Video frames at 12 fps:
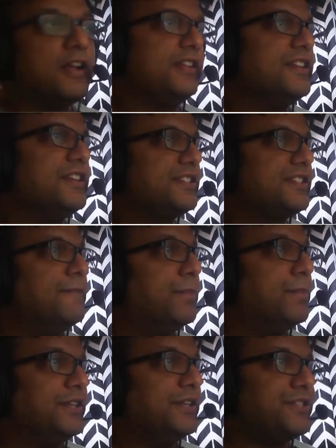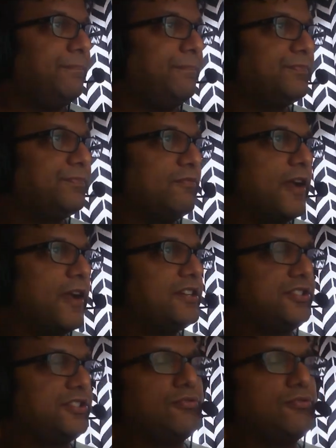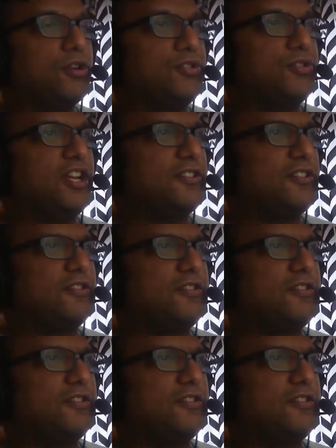the symbolism. Right? So don't talk to